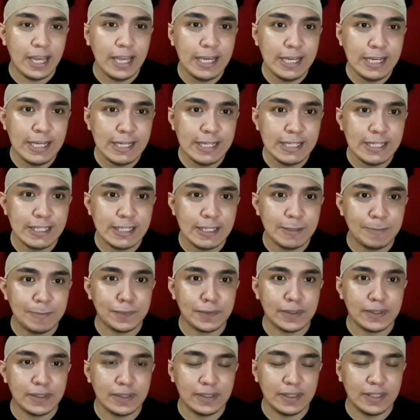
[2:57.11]
And
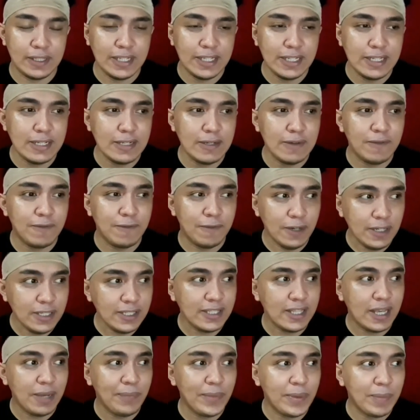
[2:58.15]
the
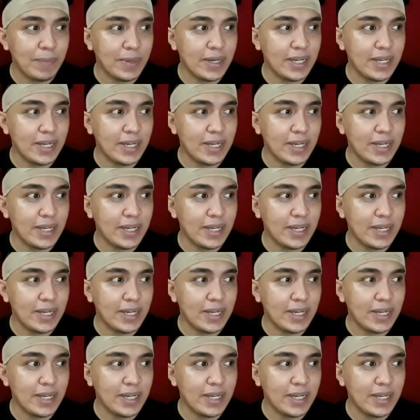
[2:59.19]
first time